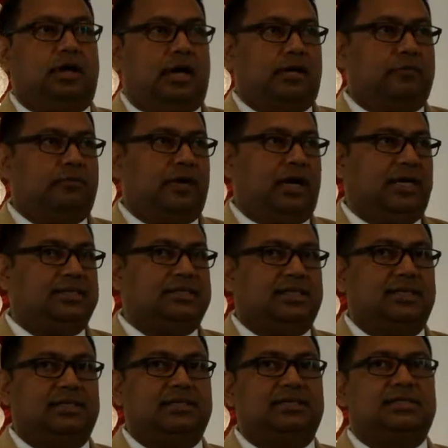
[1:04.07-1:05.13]
thought
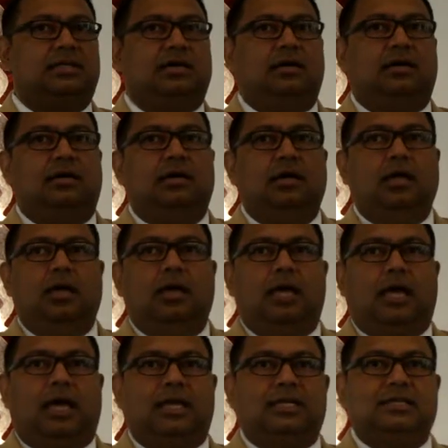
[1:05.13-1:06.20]
process,
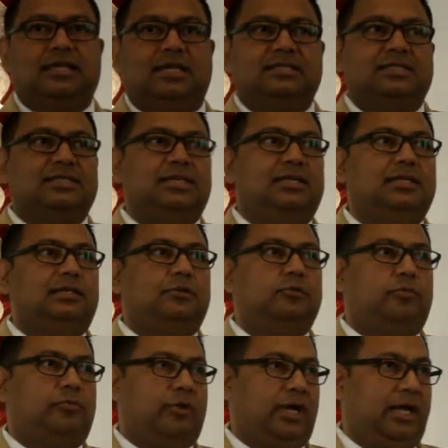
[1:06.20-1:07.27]
and it touches into
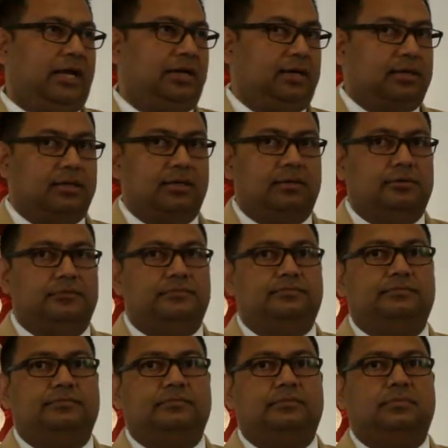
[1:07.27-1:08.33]
prayer.
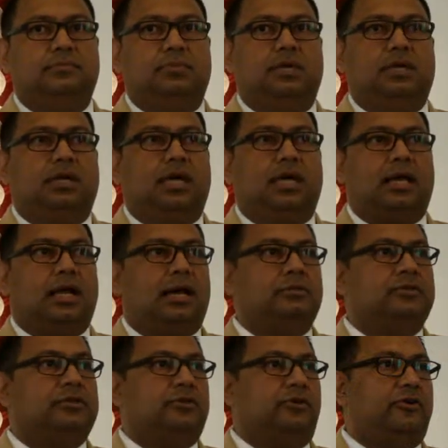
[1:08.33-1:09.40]
And I'm
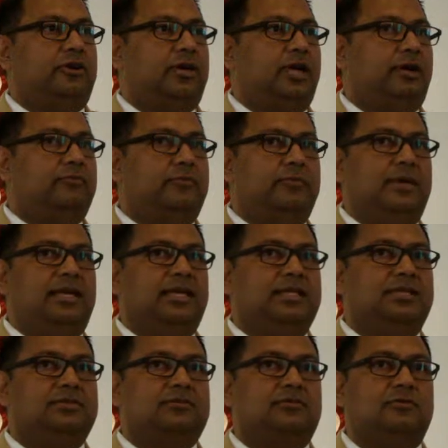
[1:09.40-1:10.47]
sure everybody in
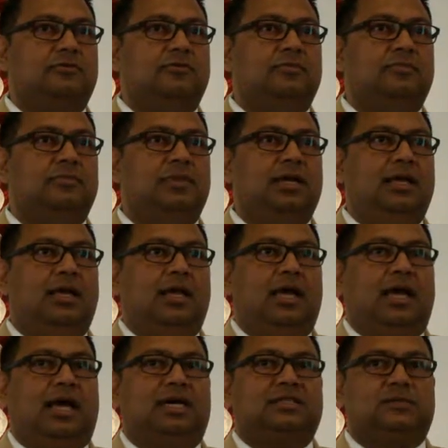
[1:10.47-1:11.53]
this room
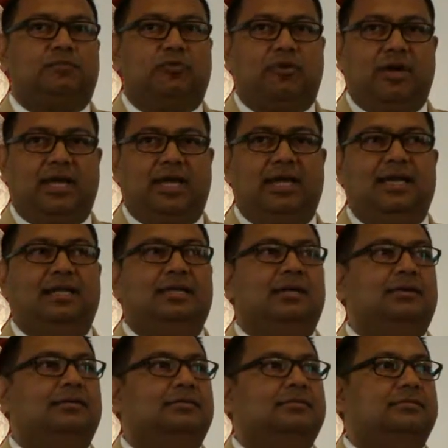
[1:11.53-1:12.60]
has prayed
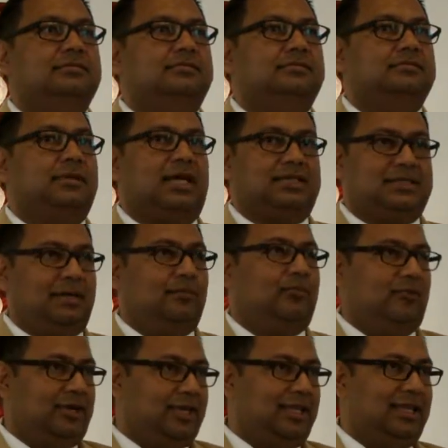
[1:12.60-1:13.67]
at some
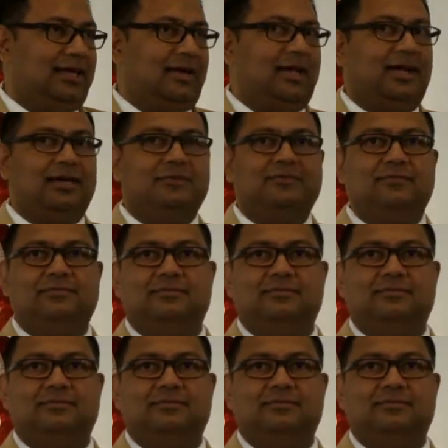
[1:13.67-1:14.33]
point in their life.